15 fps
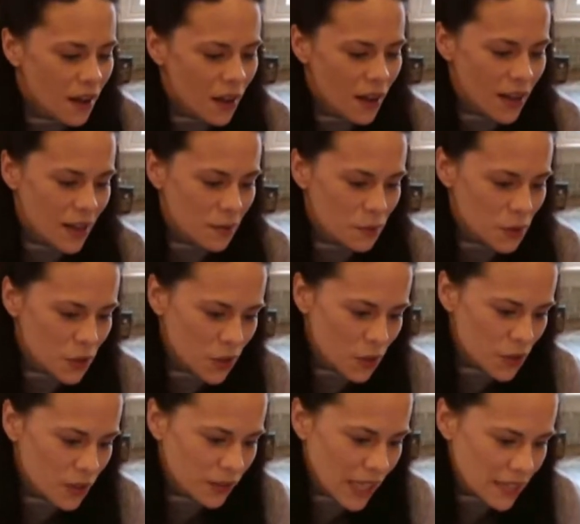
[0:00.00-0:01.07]
So
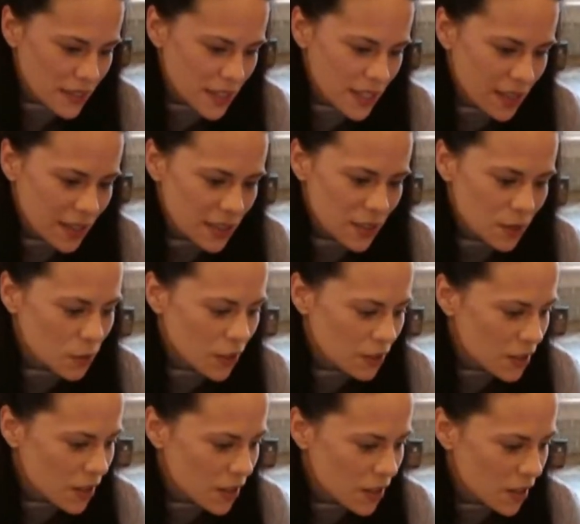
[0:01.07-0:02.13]
the last thing I did want to
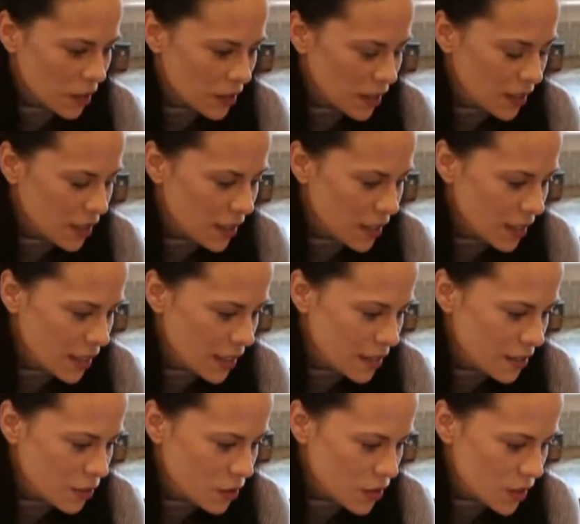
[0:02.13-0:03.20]
talk about here
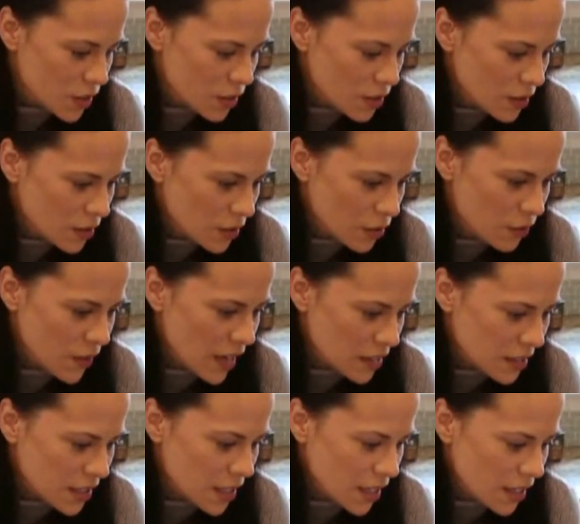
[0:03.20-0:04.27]
is the
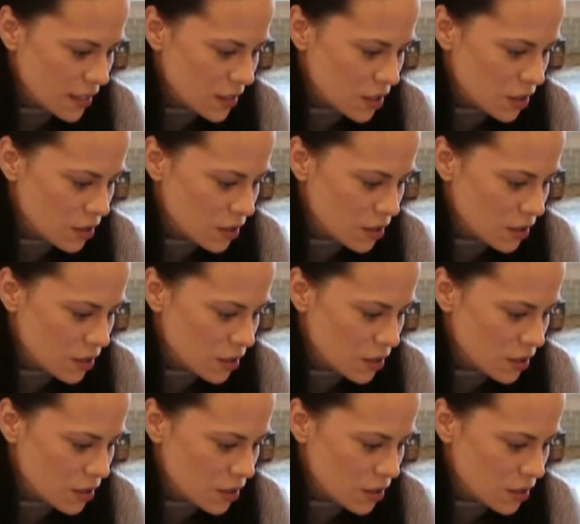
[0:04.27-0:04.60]
fact that